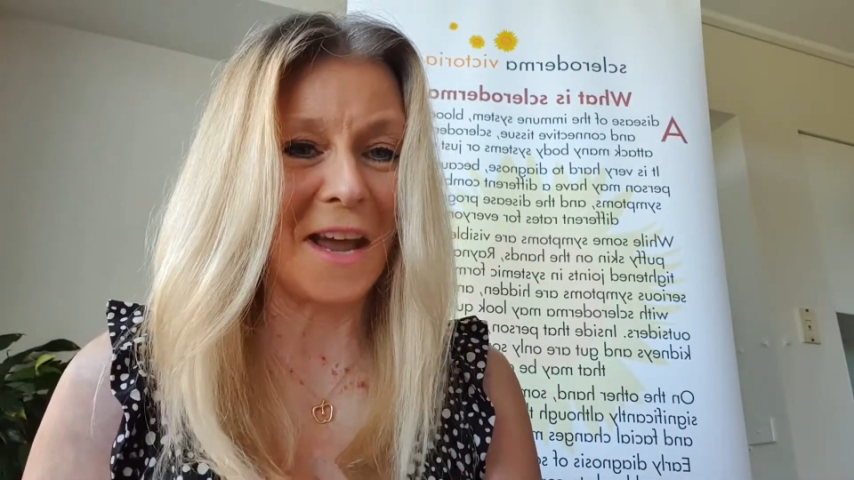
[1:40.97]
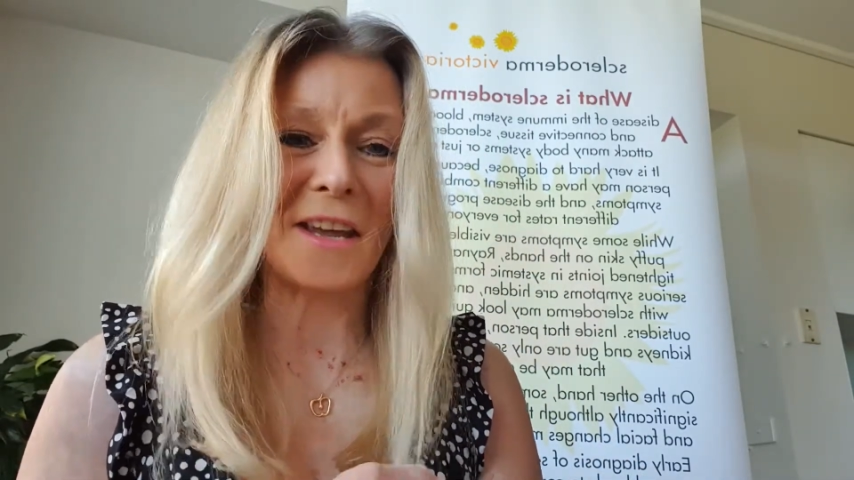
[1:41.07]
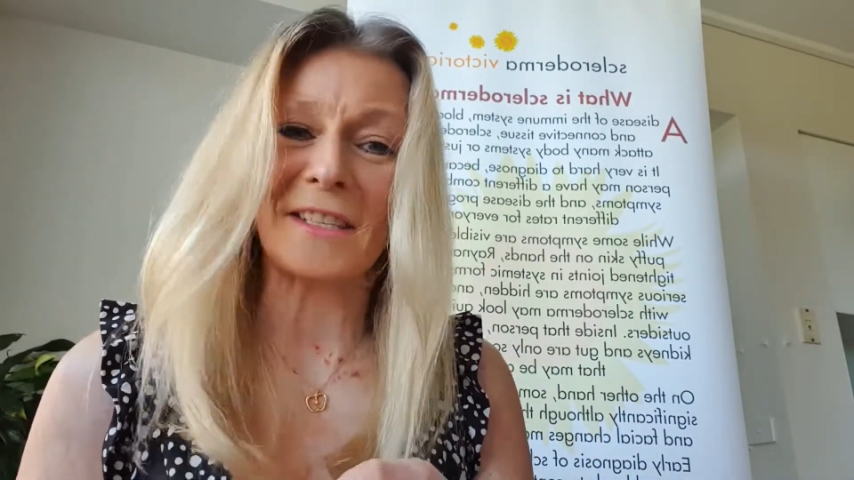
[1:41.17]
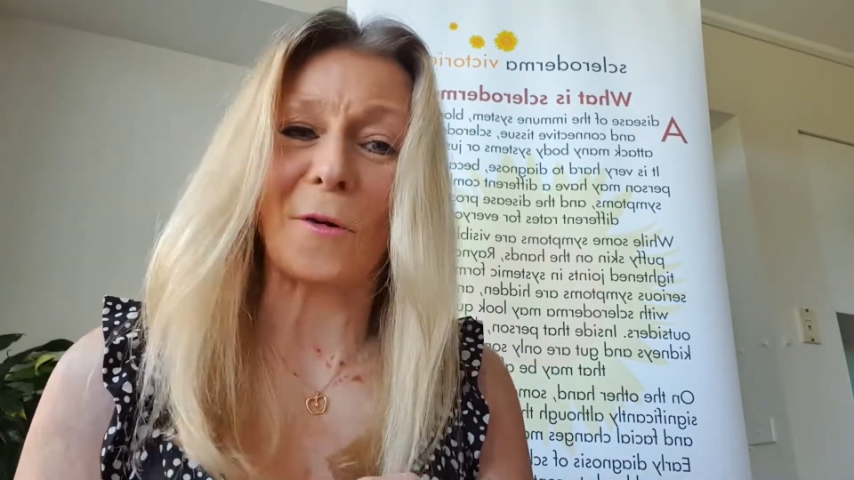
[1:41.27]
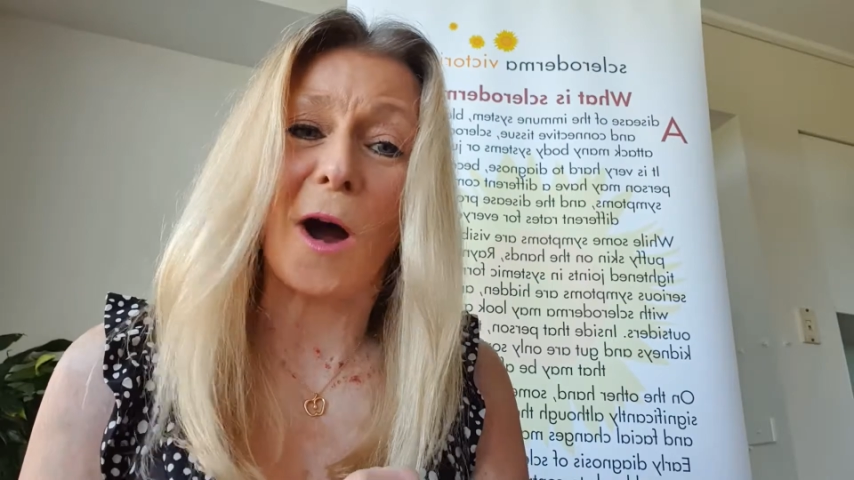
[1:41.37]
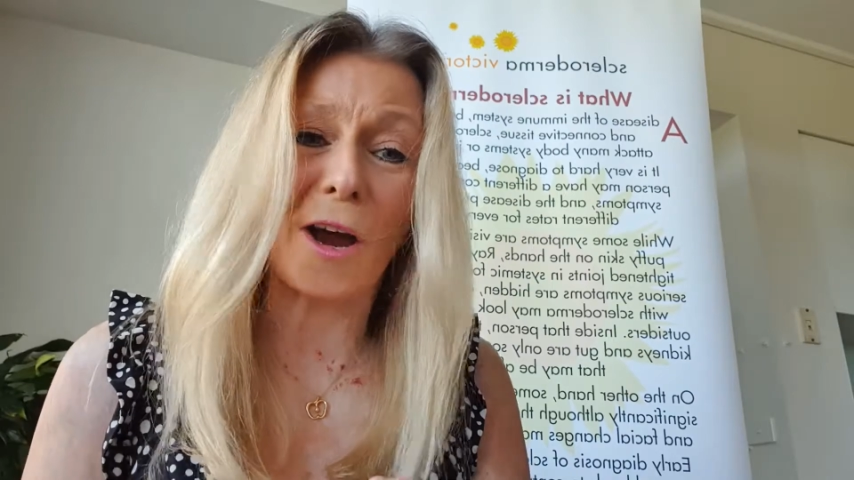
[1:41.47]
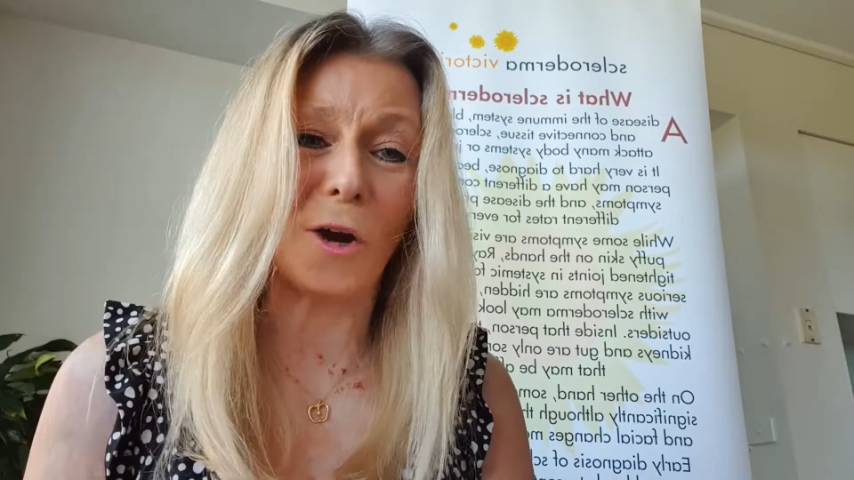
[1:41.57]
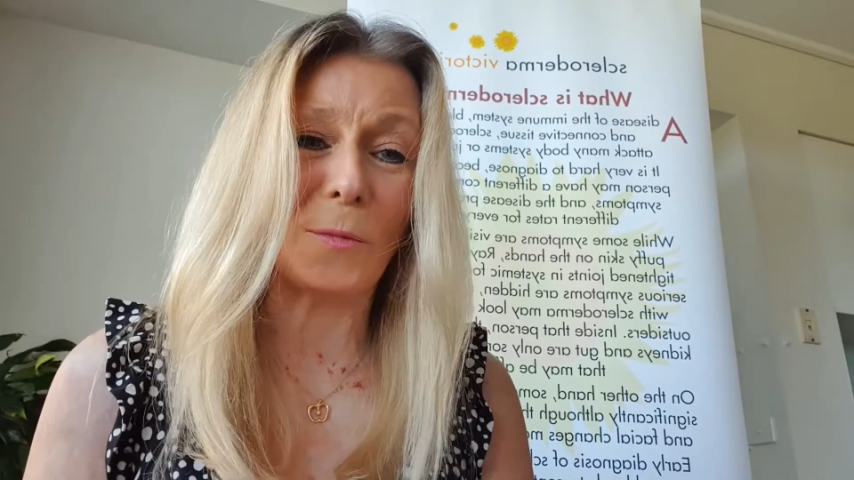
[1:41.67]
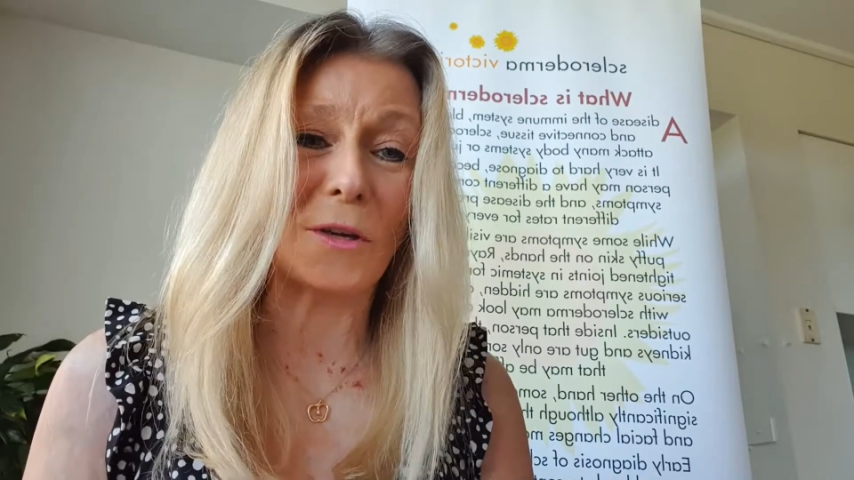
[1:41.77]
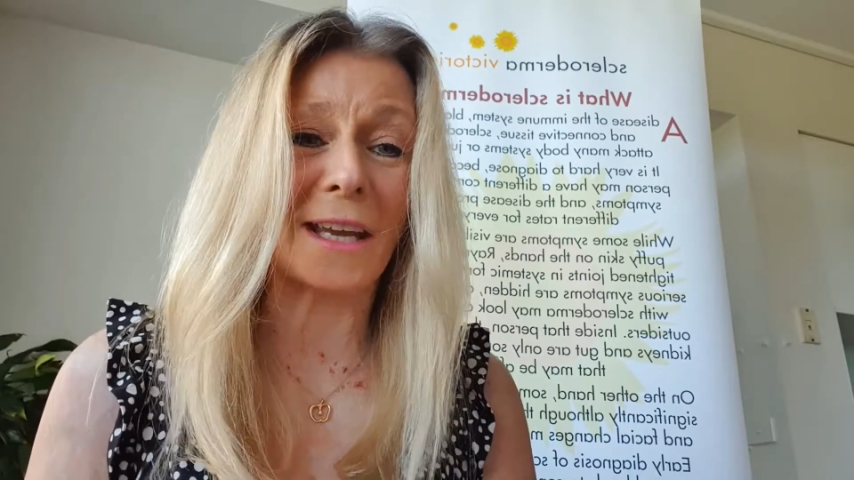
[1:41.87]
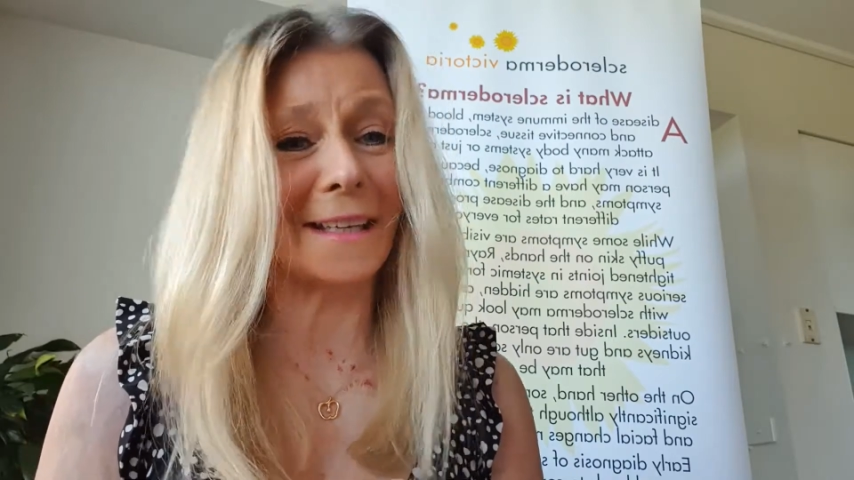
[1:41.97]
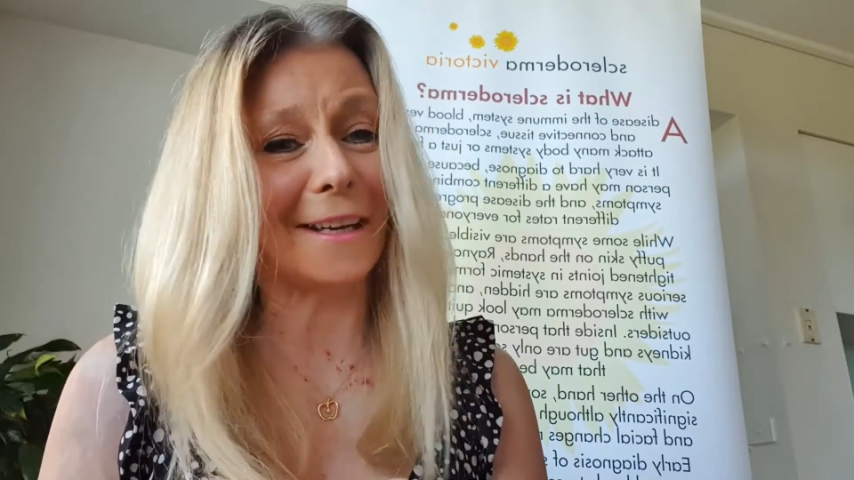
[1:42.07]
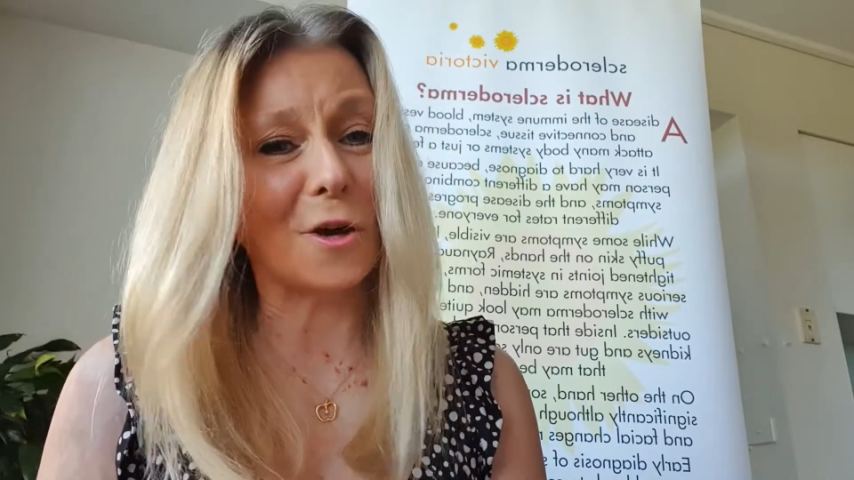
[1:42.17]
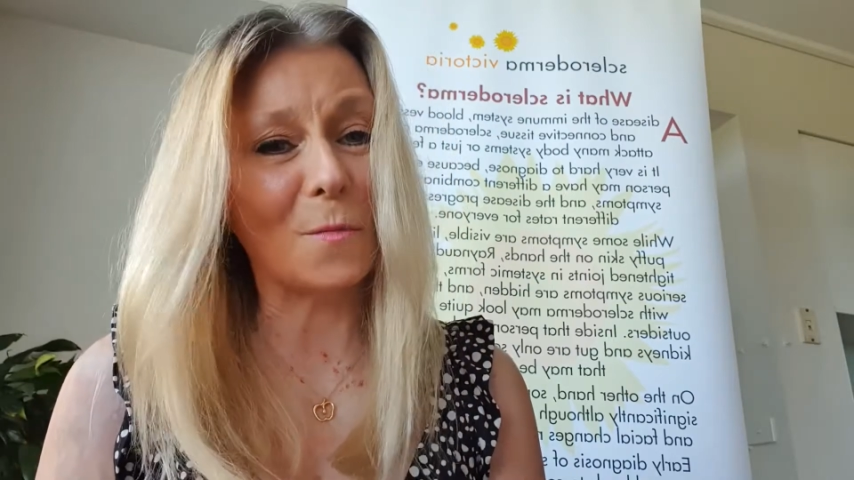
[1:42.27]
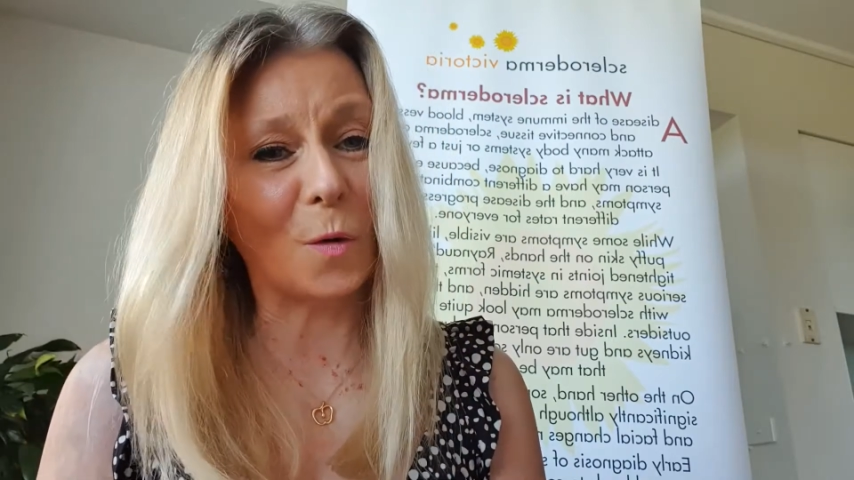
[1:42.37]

So I hope you can get on